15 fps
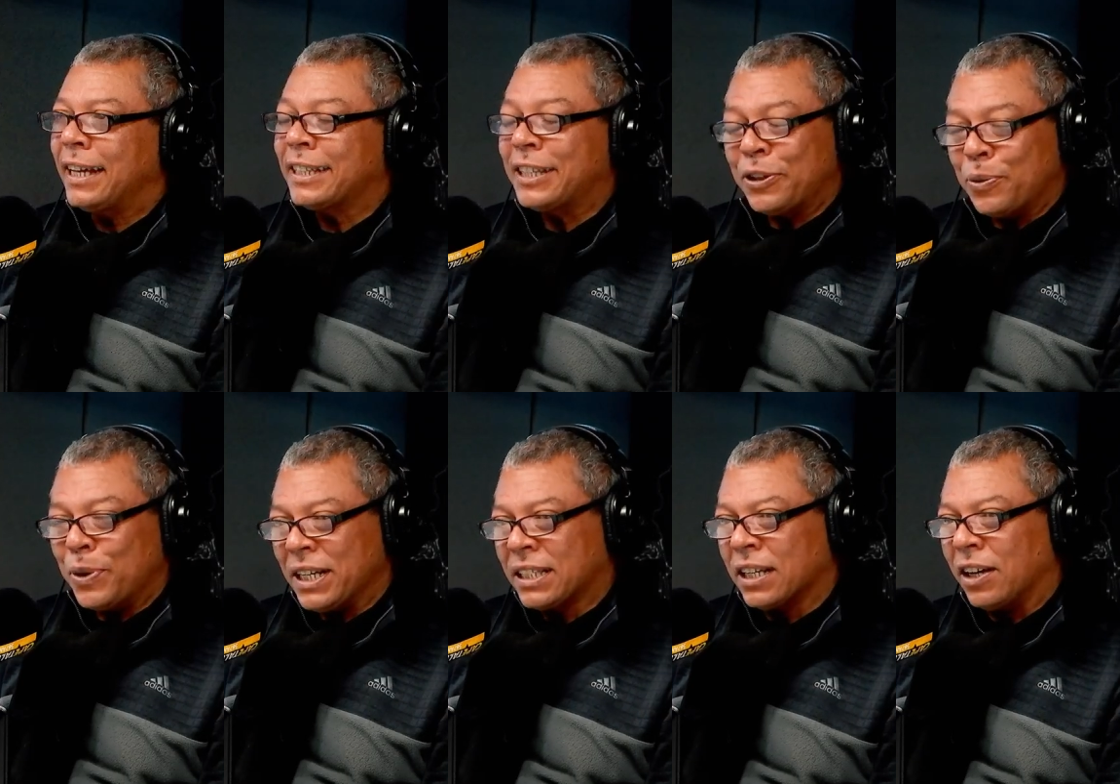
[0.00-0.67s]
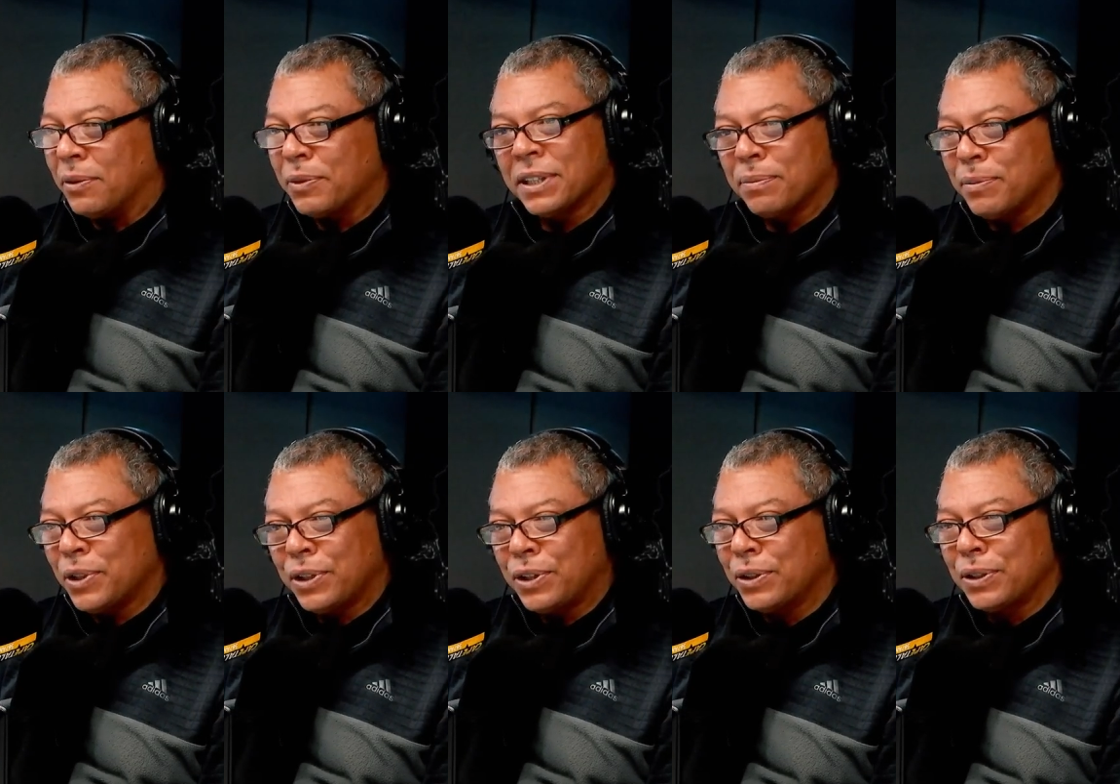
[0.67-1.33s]
You worked a lot with
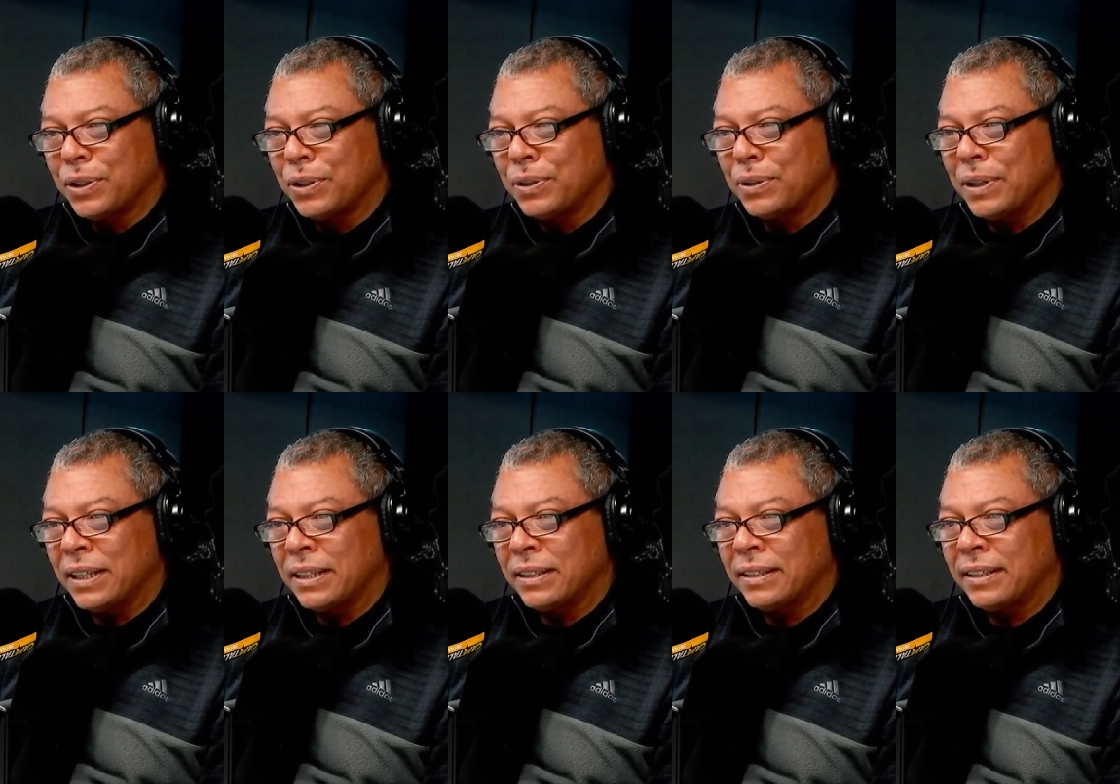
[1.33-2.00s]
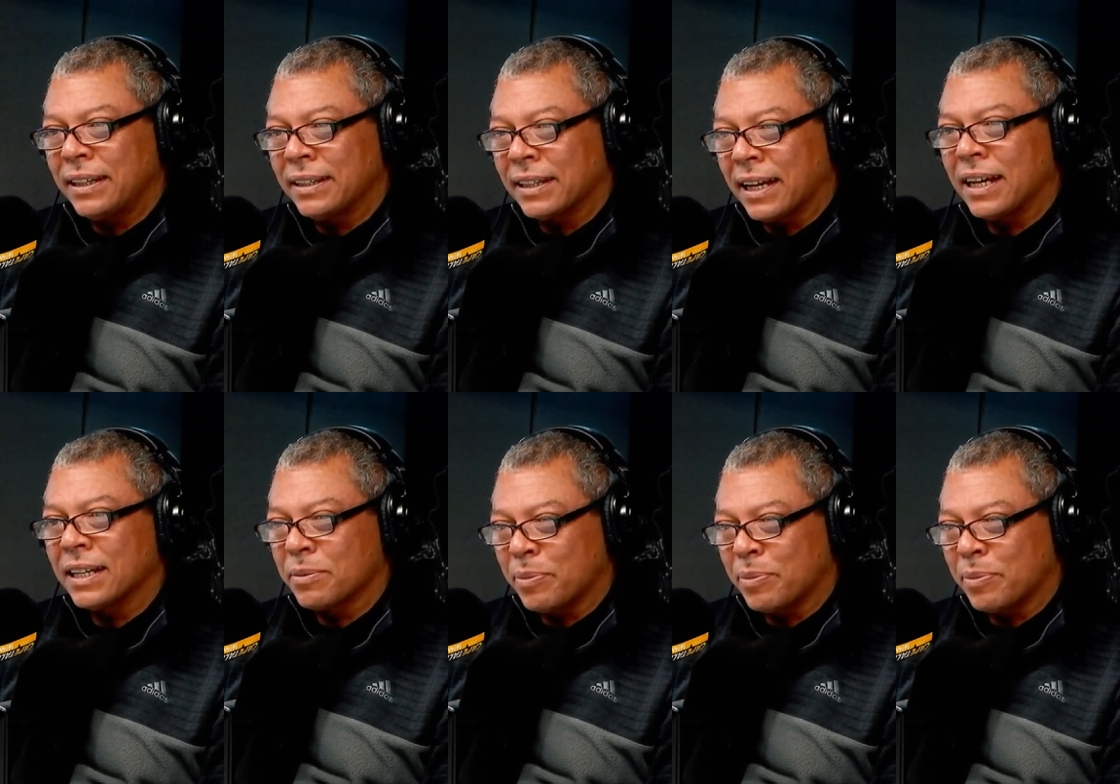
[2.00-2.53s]
Monkunku and the guys